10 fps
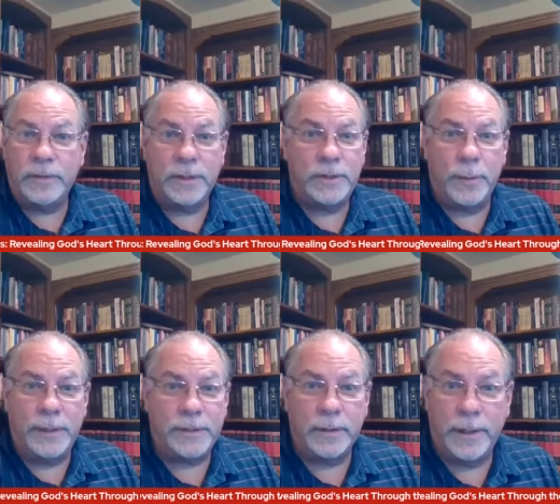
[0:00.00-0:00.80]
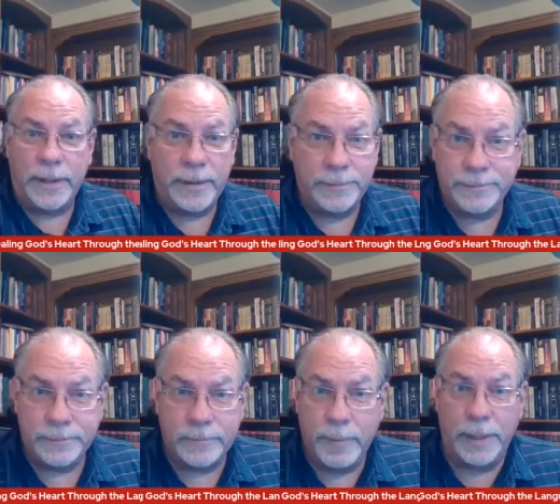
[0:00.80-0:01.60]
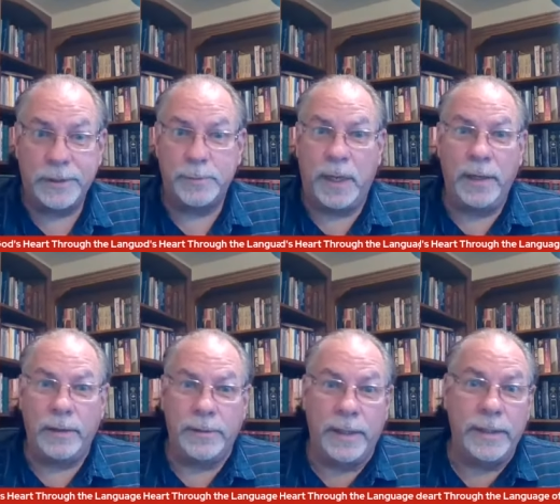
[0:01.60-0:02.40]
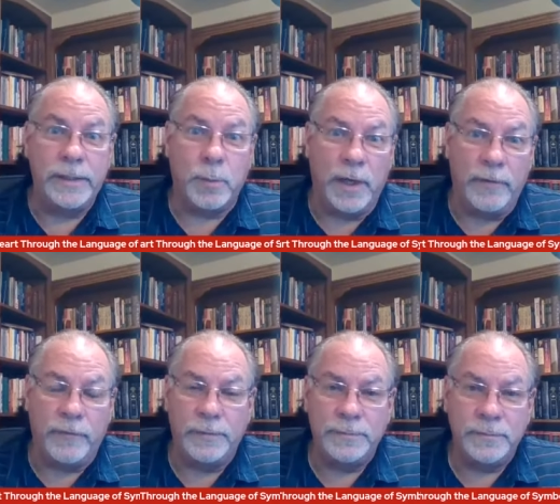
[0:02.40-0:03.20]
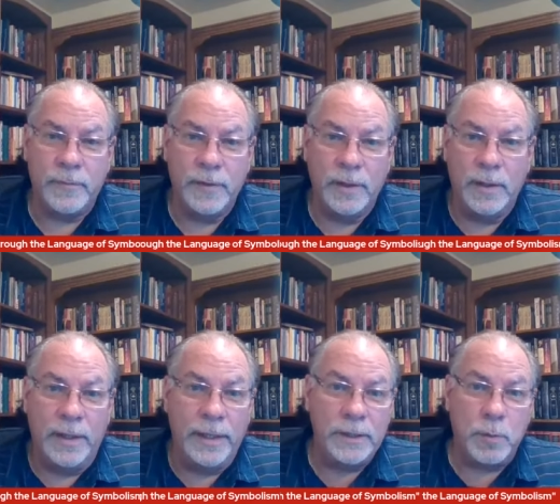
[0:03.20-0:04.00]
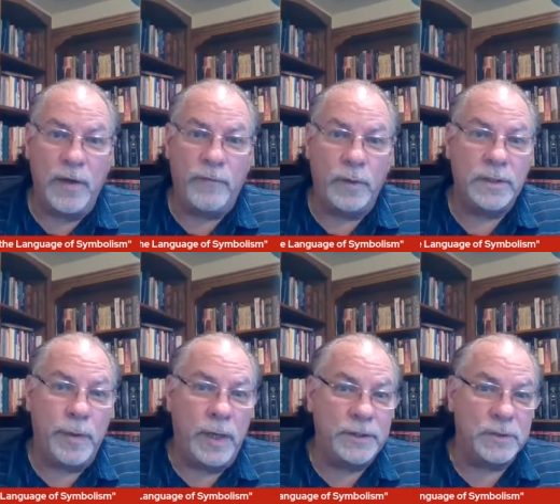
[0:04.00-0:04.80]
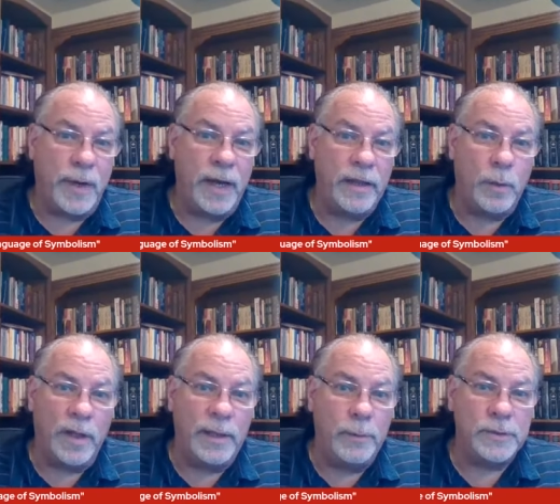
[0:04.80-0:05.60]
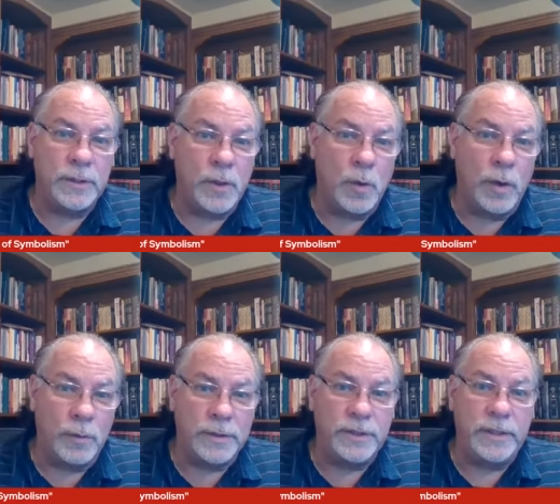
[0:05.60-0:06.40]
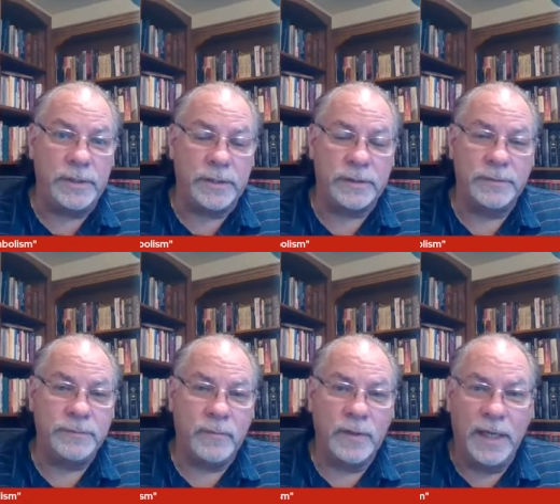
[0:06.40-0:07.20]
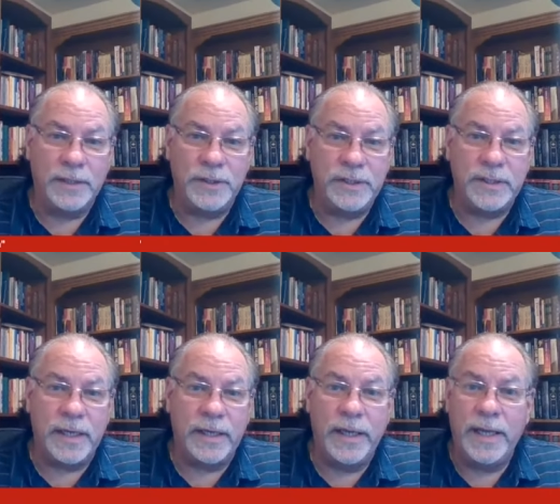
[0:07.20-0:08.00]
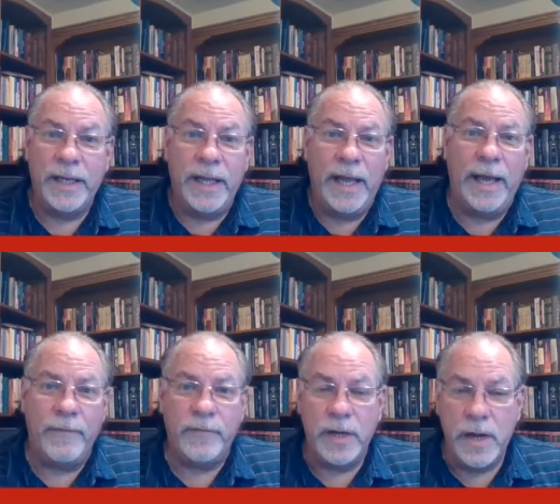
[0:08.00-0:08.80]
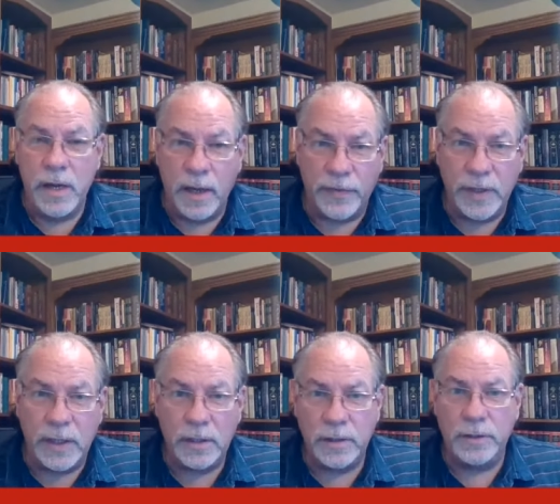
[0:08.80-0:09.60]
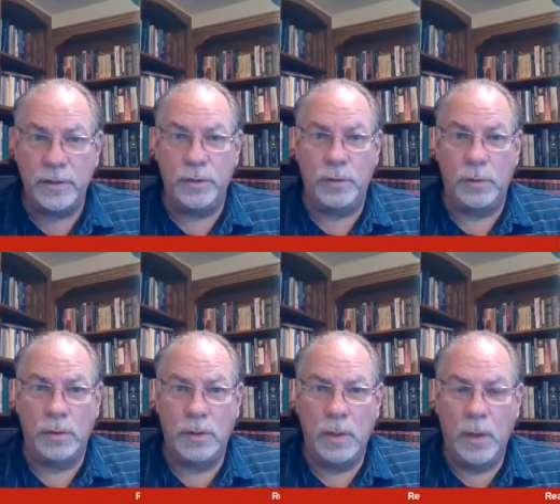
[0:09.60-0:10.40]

have a situation like Pontius Pilate and his wife. His wife went to Pontius Pilate while he was in court with Jesus, and she said, Have nothing to do